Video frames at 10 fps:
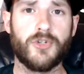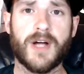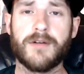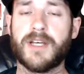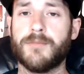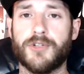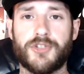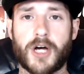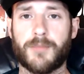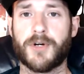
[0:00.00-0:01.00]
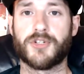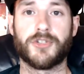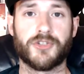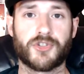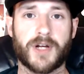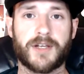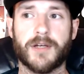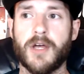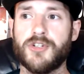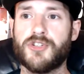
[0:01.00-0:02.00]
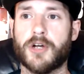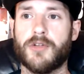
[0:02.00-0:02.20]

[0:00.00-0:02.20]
ground game, good top pressure, good striking. She's got all